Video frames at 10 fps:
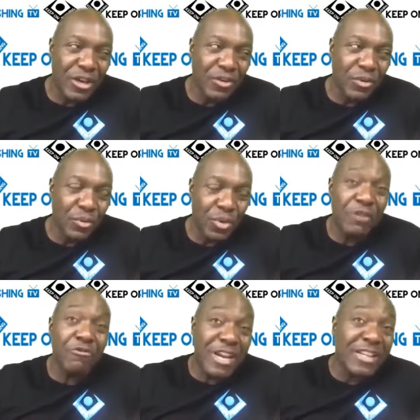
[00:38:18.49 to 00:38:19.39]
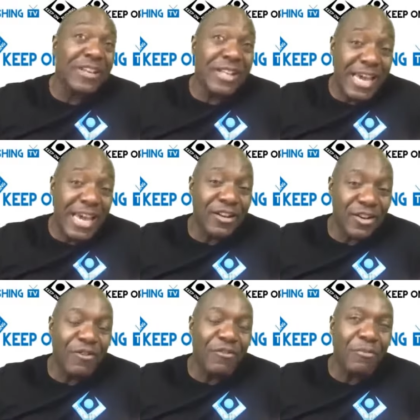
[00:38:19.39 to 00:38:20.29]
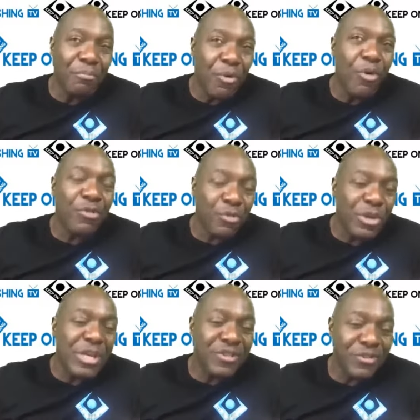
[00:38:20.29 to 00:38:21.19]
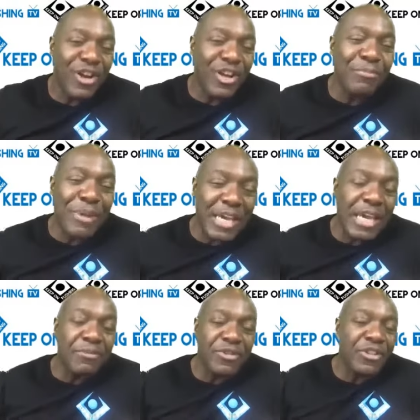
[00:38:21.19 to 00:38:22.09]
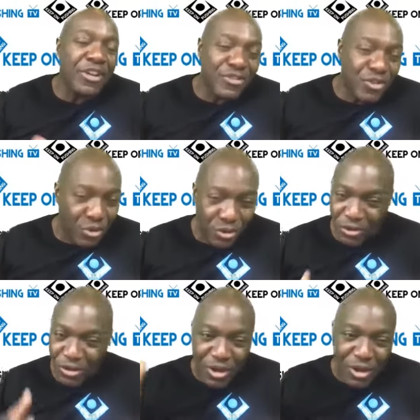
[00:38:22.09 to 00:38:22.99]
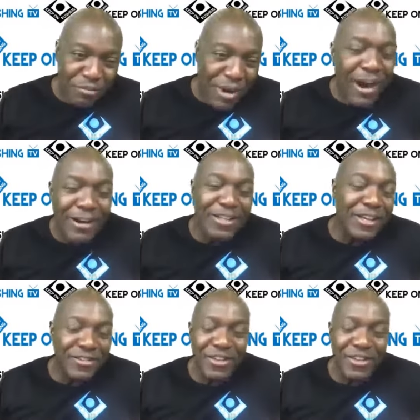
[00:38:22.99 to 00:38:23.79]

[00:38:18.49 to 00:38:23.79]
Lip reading: race at the end of both weeks of the Olympic Games, so there's no partying.